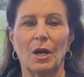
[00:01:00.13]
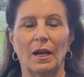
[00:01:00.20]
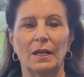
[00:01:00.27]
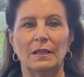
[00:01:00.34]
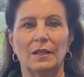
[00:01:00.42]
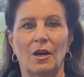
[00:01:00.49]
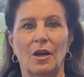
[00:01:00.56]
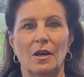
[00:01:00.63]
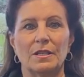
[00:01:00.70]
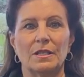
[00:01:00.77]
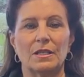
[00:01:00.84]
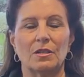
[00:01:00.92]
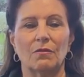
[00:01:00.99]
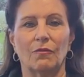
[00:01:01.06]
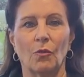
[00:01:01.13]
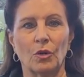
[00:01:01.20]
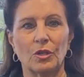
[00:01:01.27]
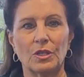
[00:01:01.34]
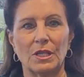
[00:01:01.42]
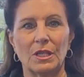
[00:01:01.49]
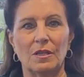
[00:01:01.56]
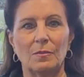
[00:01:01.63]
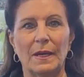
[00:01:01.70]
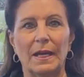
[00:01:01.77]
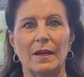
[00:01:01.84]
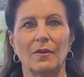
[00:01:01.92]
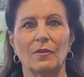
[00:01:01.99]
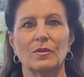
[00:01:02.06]
I lost 14
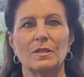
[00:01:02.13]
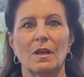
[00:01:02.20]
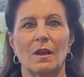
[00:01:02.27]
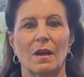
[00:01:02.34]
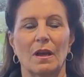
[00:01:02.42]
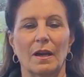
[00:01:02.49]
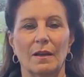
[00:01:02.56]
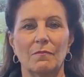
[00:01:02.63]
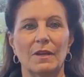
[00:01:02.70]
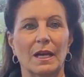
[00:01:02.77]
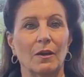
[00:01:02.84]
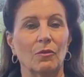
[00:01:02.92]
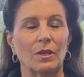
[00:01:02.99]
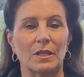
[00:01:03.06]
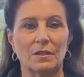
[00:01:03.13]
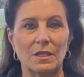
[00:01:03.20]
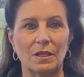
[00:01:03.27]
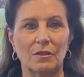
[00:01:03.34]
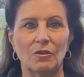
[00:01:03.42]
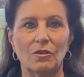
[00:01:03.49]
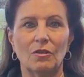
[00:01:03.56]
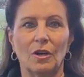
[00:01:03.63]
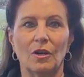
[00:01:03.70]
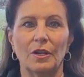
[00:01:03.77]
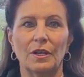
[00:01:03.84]
pounds. I've now continued on